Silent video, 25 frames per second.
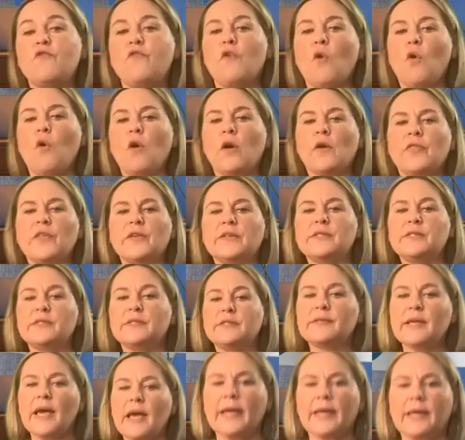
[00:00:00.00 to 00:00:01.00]
for the
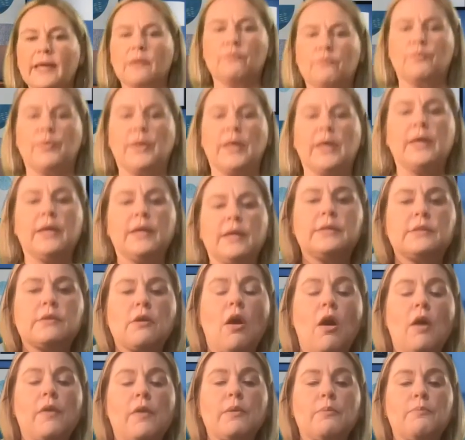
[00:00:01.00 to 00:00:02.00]
second piece
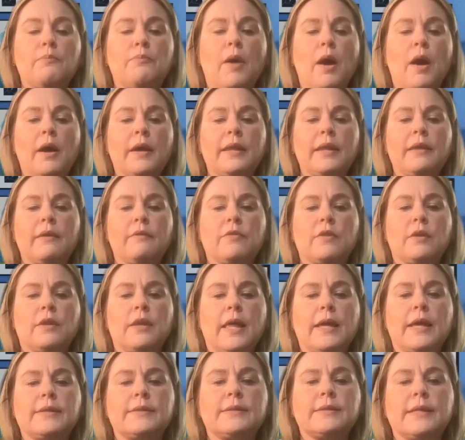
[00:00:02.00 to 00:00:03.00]
on the body of the
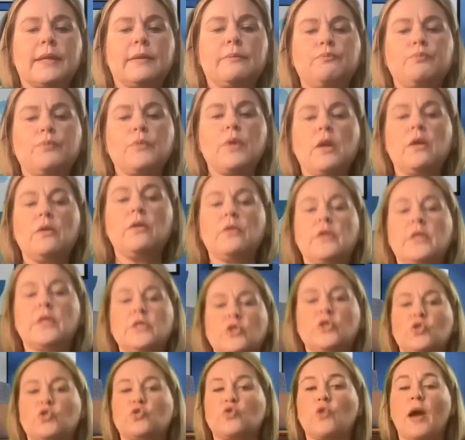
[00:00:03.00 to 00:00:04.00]
lesson, the
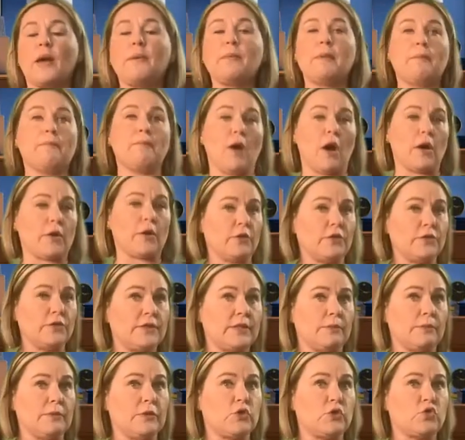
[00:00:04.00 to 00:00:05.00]
describe and model and
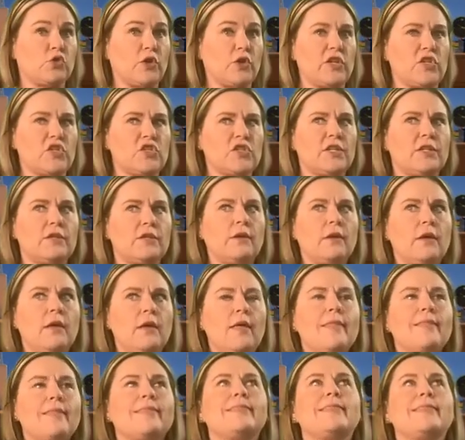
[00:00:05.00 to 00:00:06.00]
demonstration,
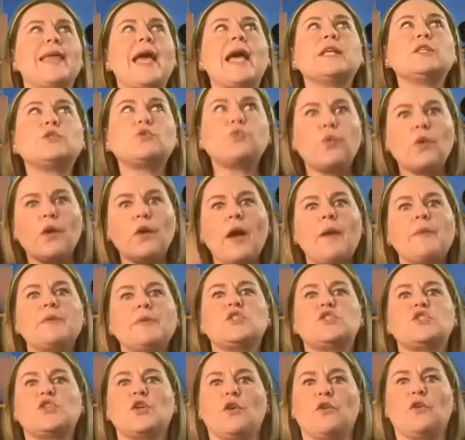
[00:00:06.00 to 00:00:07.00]
that's where I
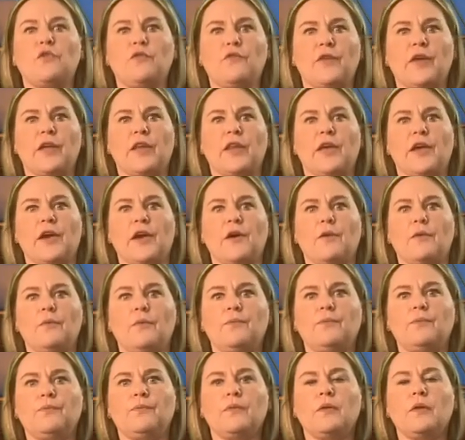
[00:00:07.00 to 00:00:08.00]
would show a video.
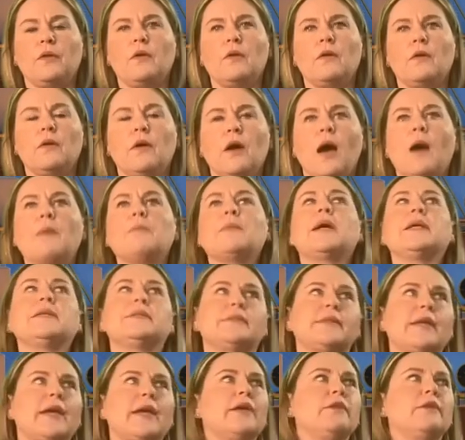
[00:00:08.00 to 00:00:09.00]
I'm not
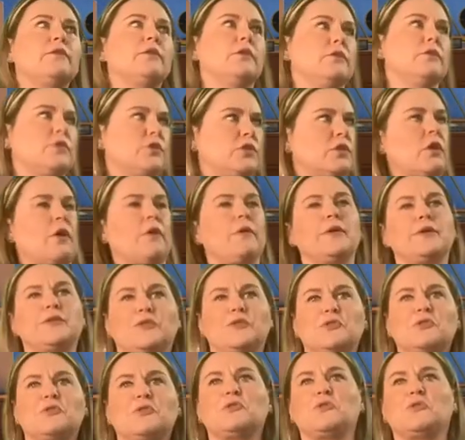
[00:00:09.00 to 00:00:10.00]
saying you should
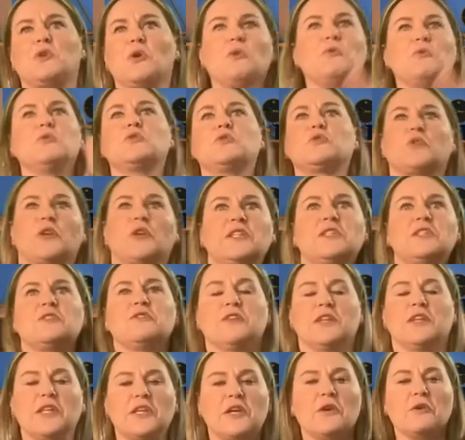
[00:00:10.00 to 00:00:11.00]
always just go straight to
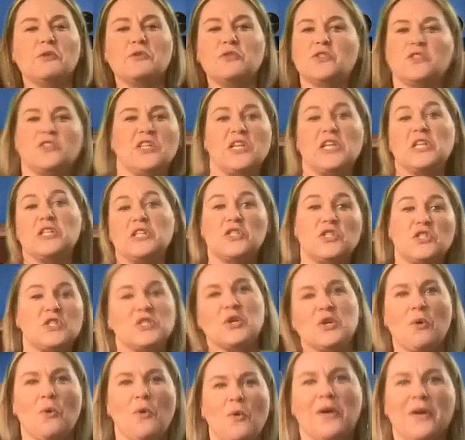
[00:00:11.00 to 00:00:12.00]
videos and teach
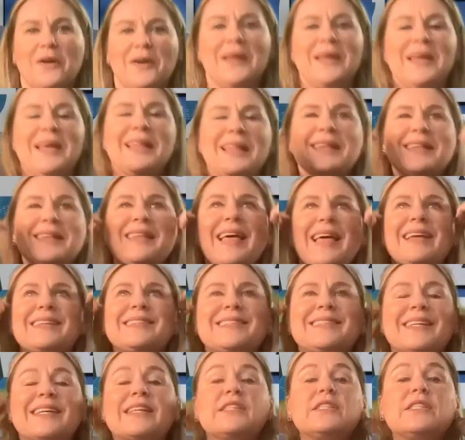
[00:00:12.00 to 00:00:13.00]
your
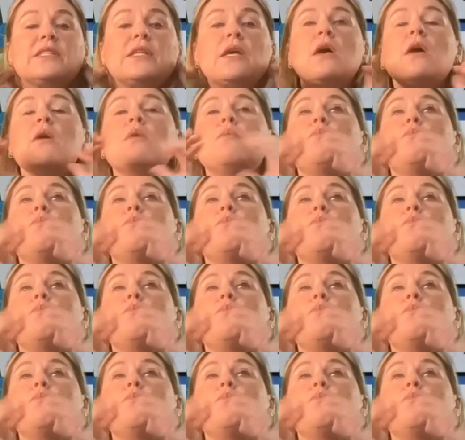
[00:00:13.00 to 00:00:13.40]
lessons,